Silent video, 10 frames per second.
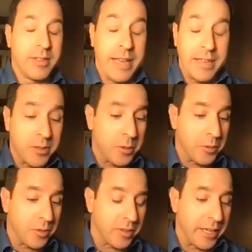Thank
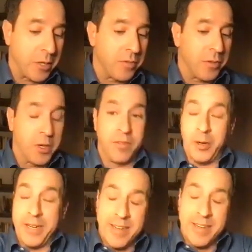you for your
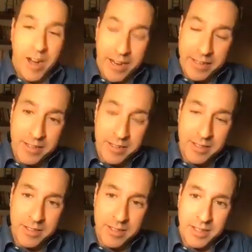very kind
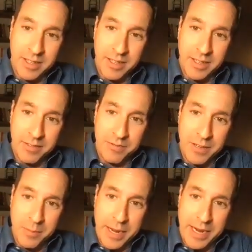
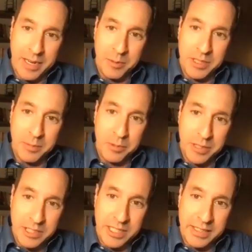feedback. I really
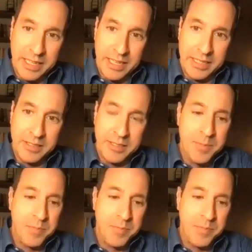appreciate that.